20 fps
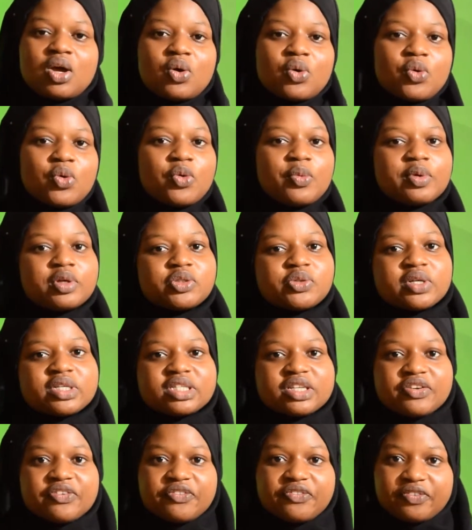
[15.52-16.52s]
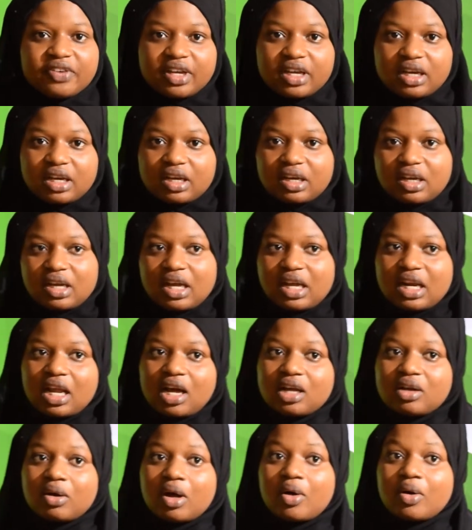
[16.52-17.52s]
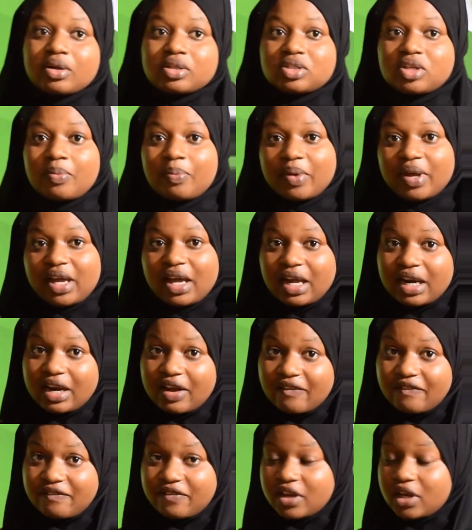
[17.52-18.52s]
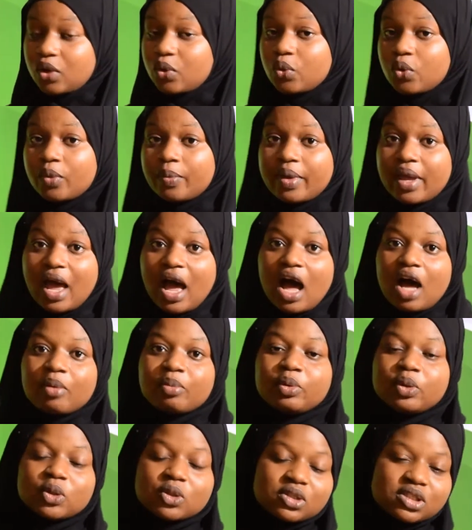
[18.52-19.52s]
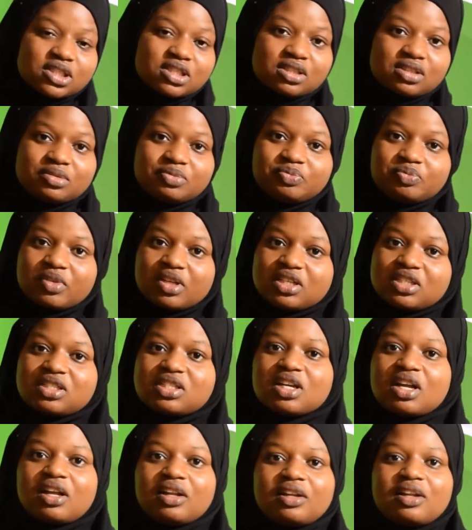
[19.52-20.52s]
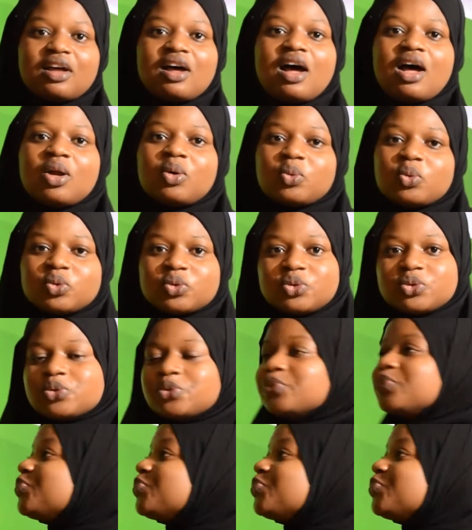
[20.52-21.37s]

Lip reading: We'll be treating Fiqh, and our topic under Fiqh will be Ablution, inshallah, al-wudu.